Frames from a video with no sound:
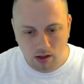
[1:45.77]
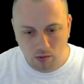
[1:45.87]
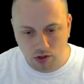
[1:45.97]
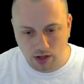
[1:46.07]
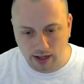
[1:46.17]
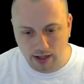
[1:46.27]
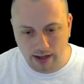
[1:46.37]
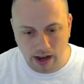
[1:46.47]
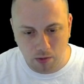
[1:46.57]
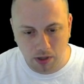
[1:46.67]
which I
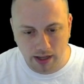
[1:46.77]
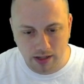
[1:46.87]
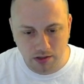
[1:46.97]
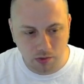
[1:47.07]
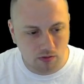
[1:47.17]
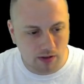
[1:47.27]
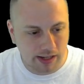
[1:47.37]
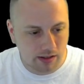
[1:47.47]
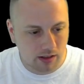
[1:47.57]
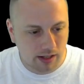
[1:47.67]
can now place with
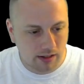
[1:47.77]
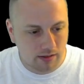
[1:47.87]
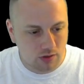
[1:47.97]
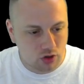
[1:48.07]
right-click,